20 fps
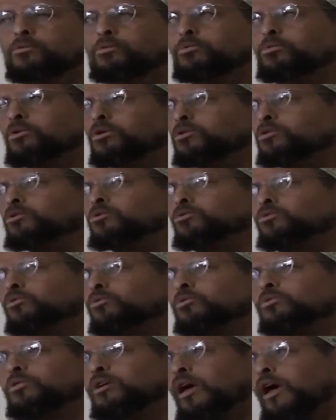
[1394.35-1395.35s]
Who are
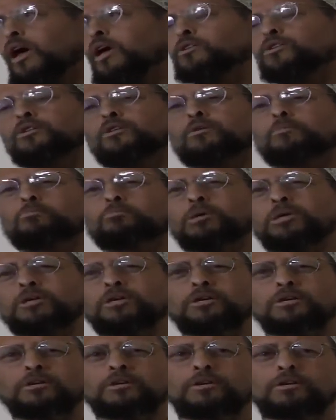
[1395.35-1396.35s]
you asking
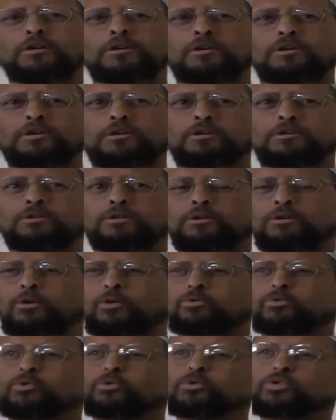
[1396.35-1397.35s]
me to
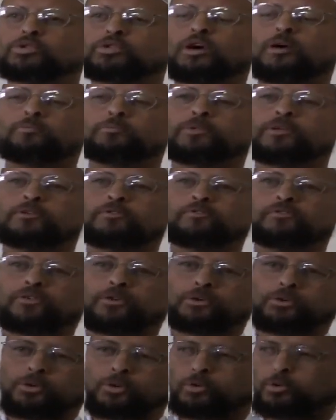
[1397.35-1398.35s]
go do something
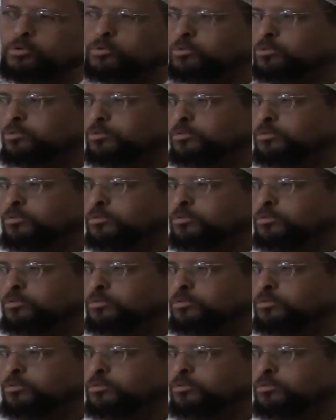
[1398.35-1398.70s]
for you?